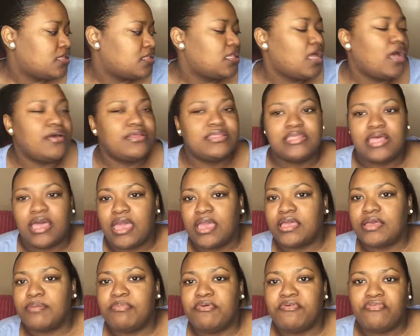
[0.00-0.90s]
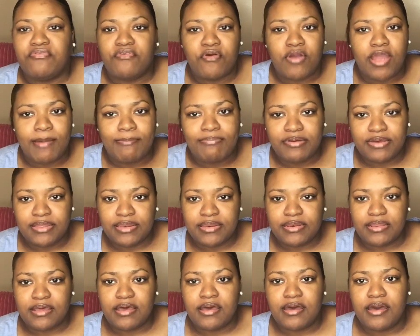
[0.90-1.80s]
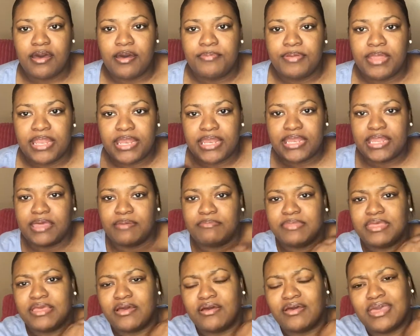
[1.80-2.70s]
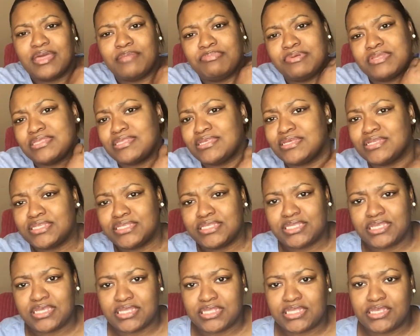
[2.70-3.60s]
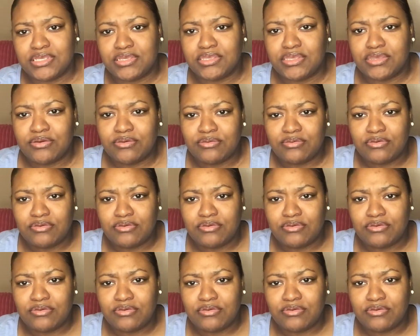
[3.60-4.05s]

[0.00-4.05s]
So I was like, before I put it up, let me go ahead and present it to you.